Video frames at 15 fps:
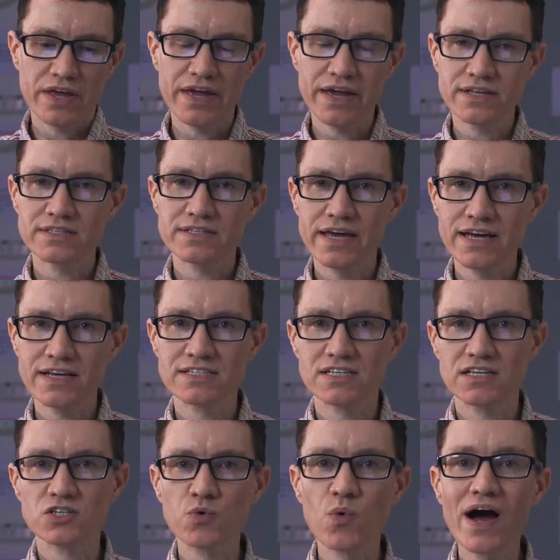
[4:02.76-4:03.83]
It takes
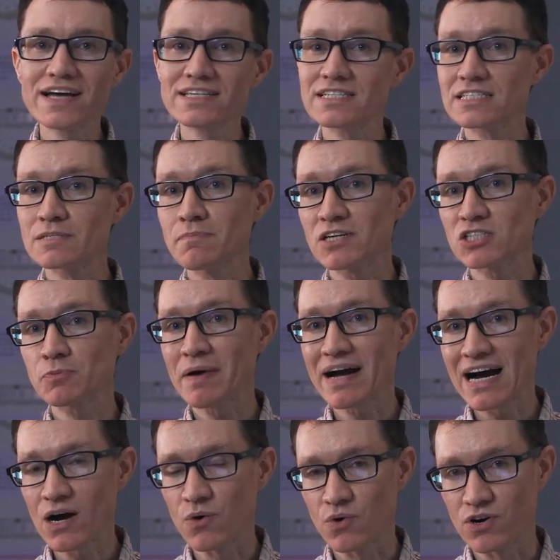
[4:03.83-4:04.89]
twice as much
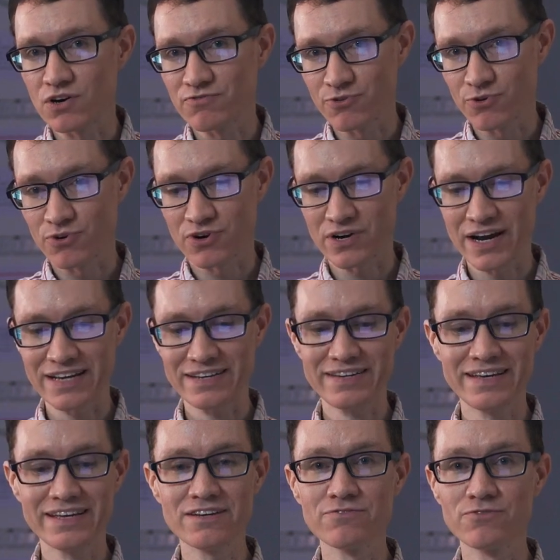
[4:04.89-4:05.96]
power for a
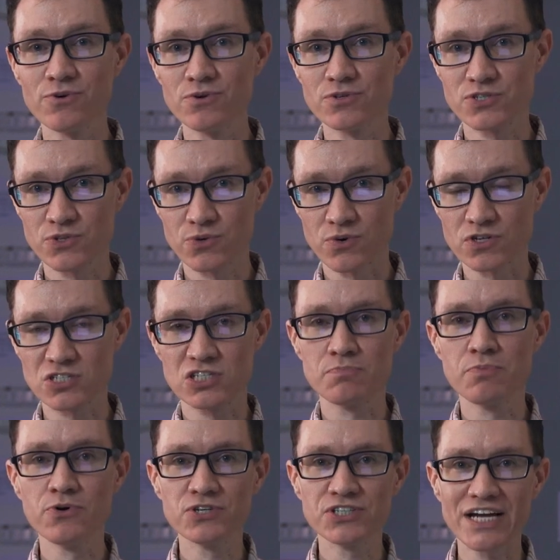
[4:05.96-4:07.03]
10 volt source to
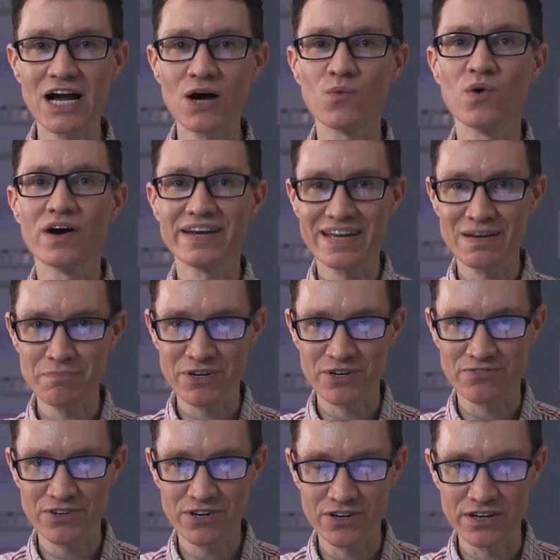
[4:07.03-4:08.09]
push out 1 ampere
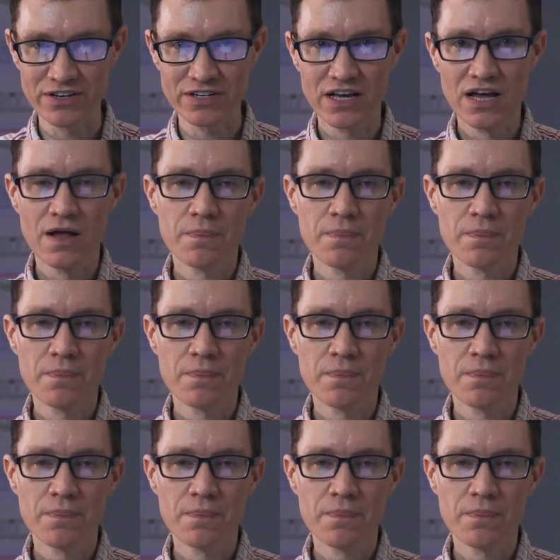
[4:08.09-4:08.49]
of current